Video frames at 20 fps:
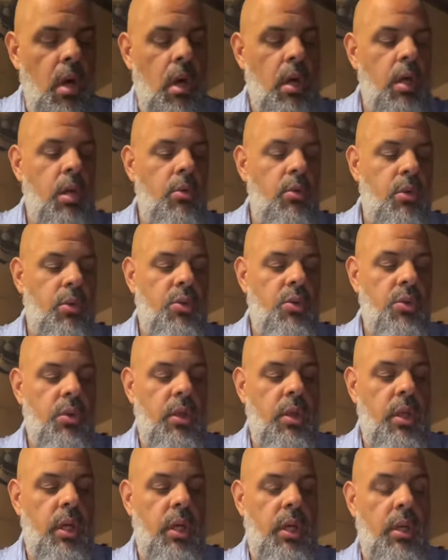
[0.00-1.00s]
ala
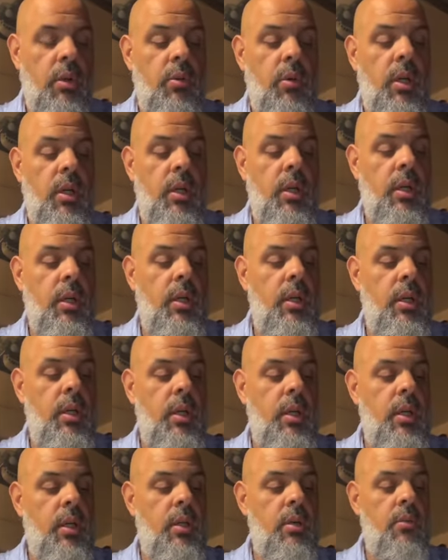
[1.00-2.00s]
rasulillahi wa ala
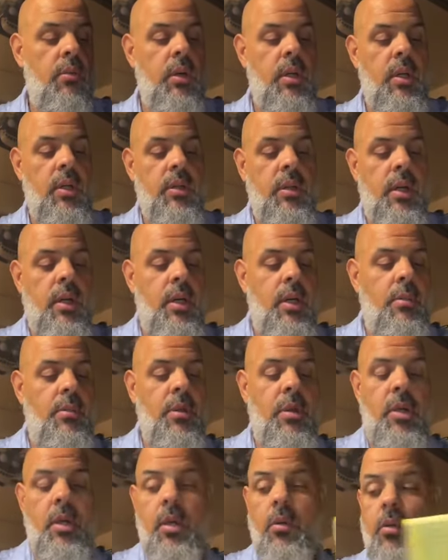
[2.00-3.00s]
alihi wa
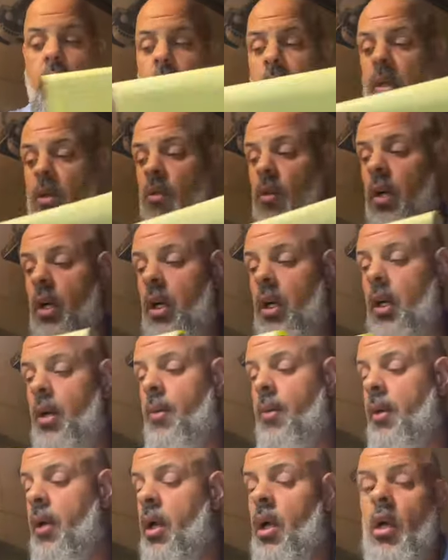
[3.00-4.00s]
ashabihi wa man wala.
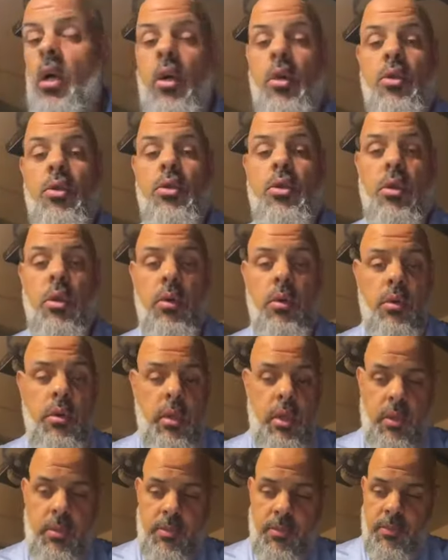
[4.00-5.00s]

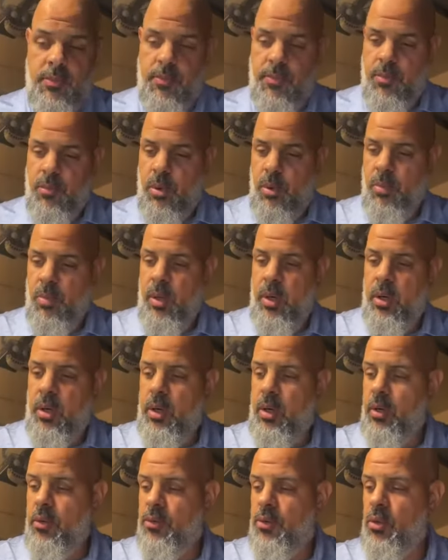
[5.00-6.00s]
So I'm
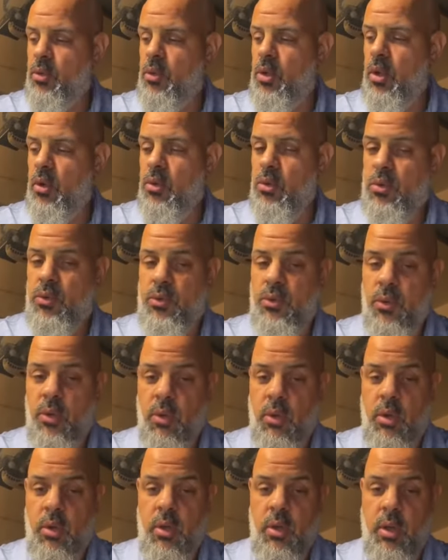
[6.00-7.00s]
preparing a few notes
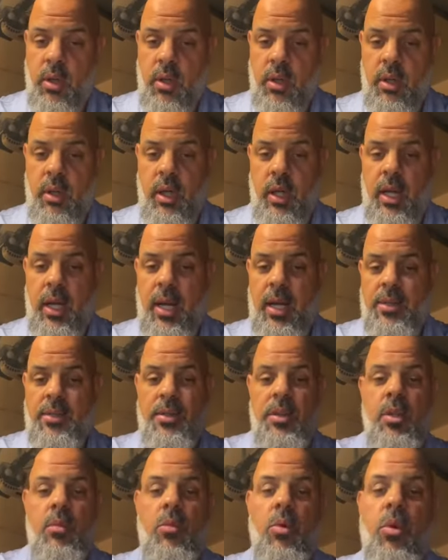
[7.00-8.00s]
for our
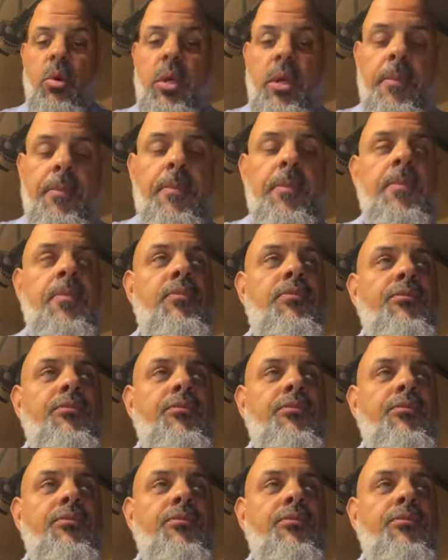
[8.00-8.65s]
class in the morning,